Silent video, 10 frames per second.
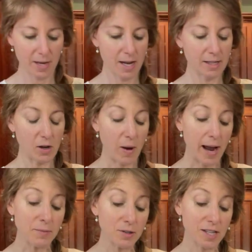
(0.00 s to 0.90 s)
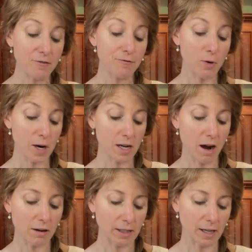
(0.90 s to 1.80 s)
So I'm using 4
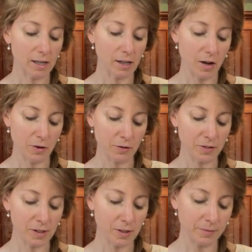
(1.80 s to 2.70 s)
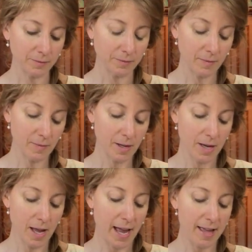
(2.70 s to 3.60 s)
garlic cloves,
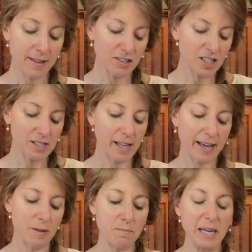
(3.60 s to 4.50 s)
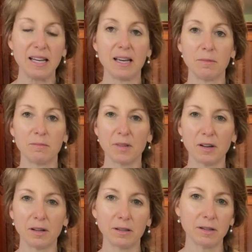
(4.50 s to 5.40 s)
and they're just like a medium,
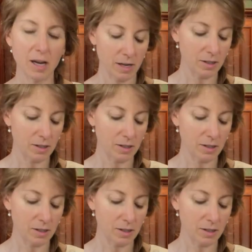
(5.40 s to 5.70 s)
they're not